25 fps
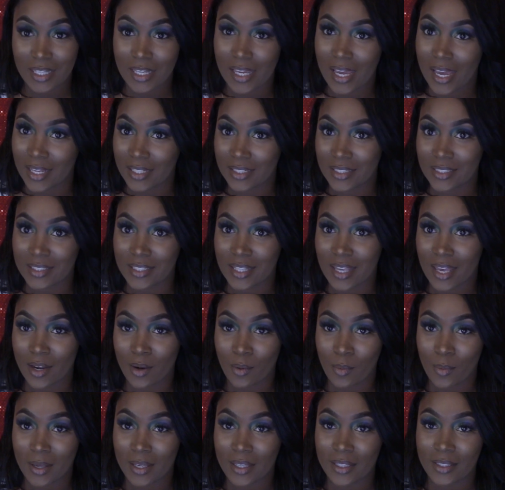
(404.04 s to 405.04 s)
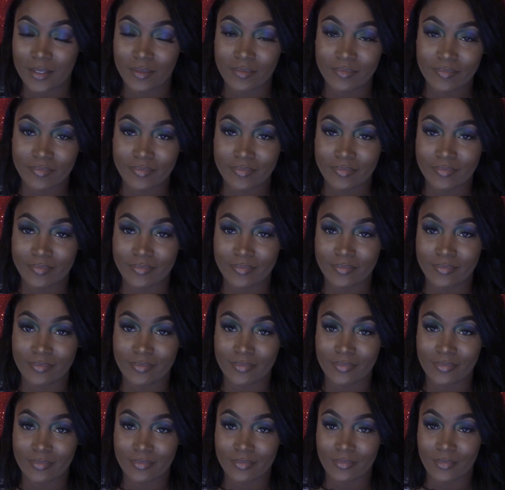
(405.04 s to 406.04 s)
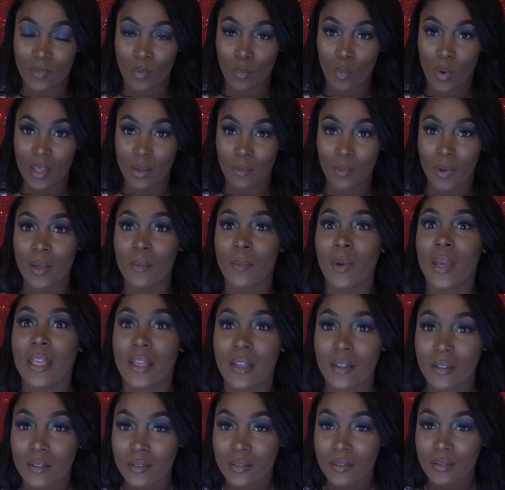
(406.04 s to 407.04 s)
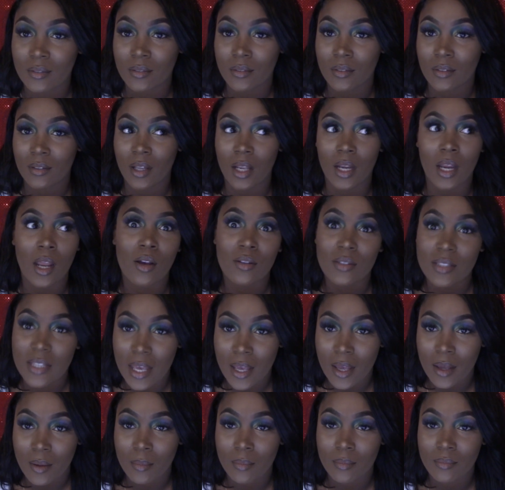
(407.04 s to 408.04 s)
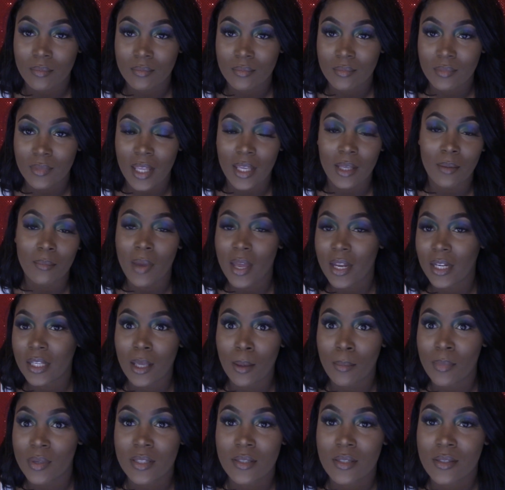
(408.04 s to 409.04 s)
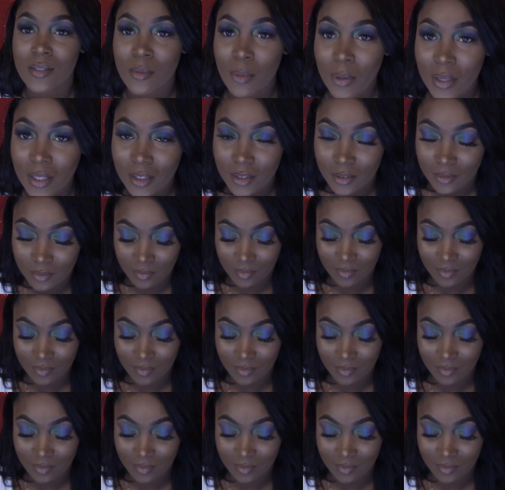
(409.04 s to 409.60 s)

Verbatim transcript: Yeah, I just gotta wait. Wait. A long time. Like, mind your business, wait.